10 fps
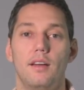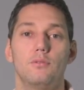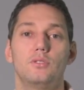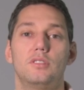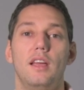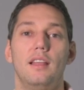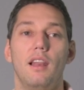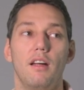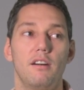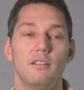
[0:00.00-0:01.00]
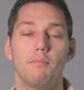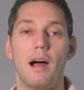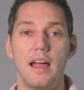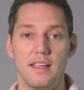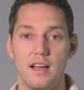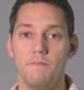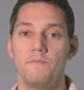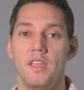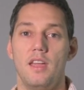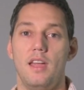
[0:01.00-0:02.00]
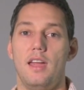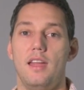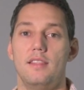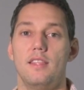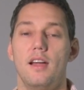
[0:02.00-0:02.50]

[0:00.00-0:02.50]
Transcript: I would say learn Maya, and